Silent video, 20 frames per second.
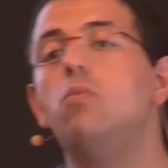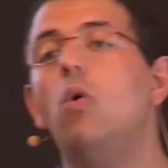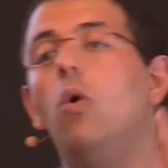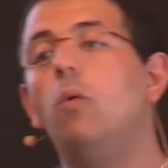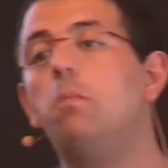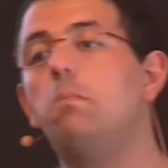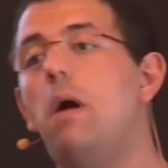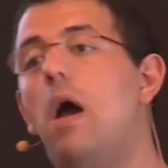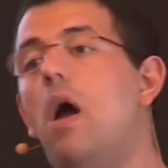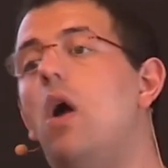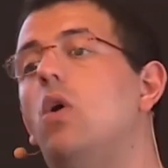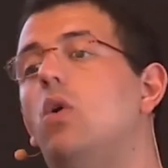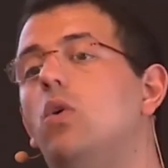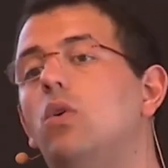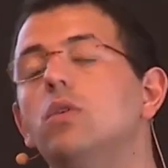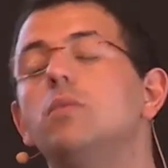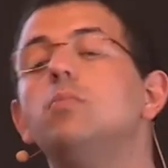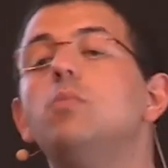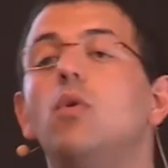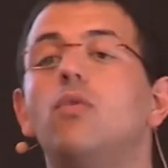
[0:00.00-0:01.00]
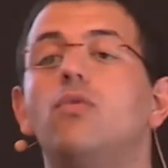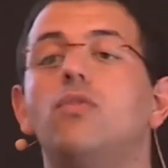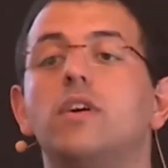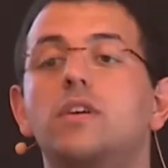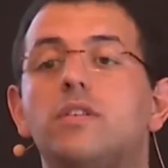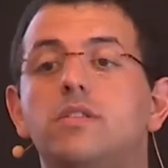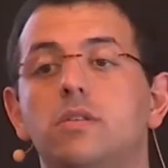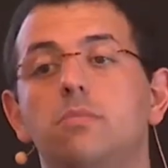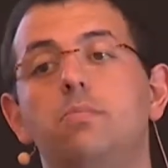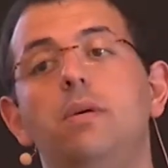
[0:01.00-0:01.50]
more power, a lot more
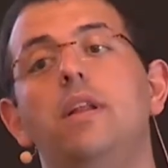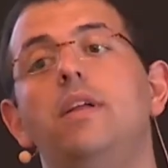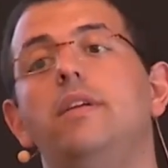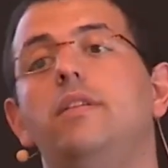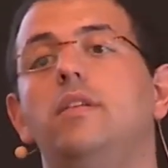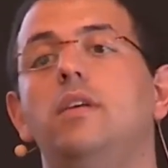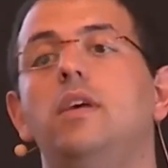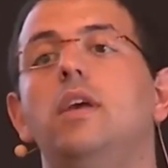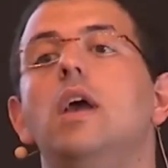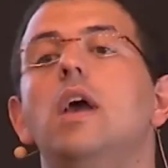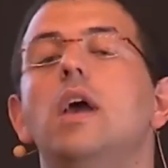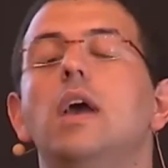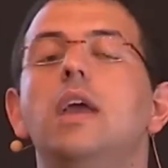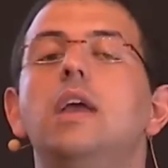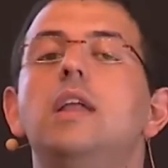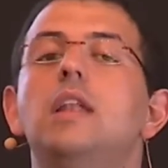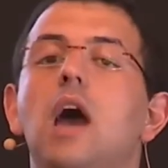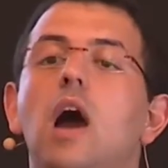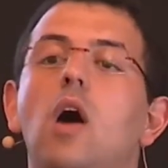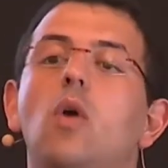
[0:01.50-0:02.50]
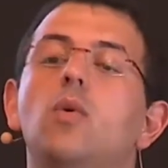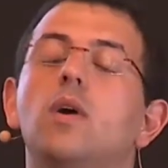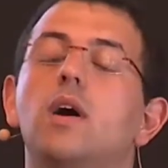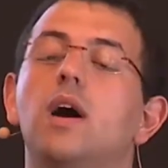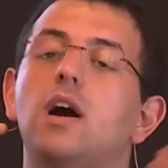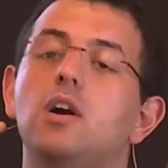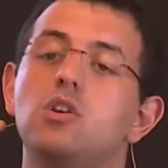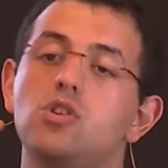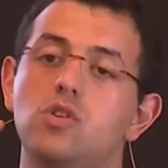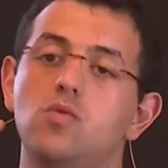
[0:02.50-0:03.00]
flexibility in how we're
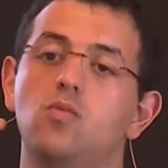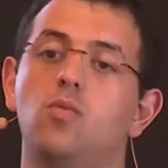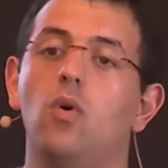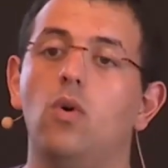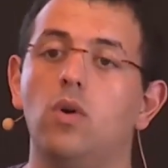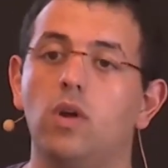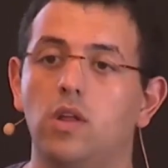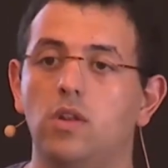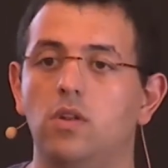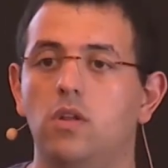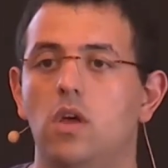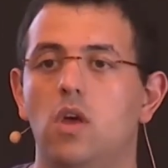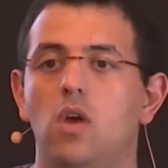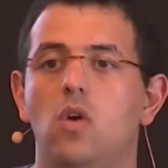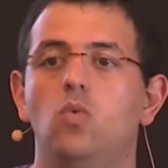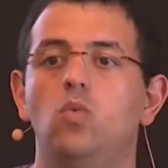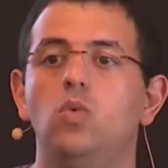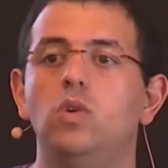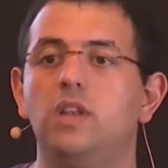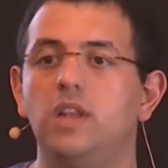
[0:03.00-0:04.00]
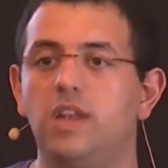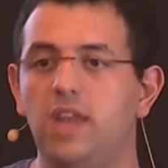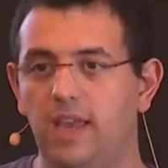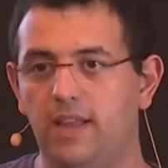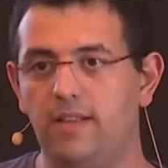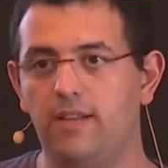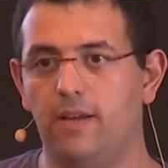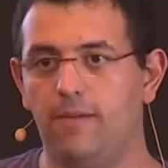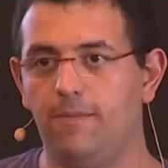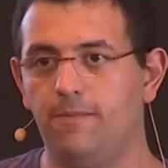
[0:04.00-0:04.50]
actually working with the
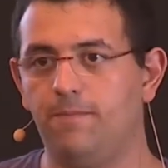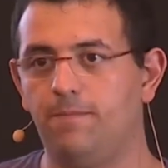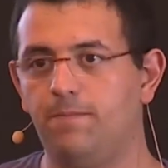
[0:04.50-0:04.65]
data.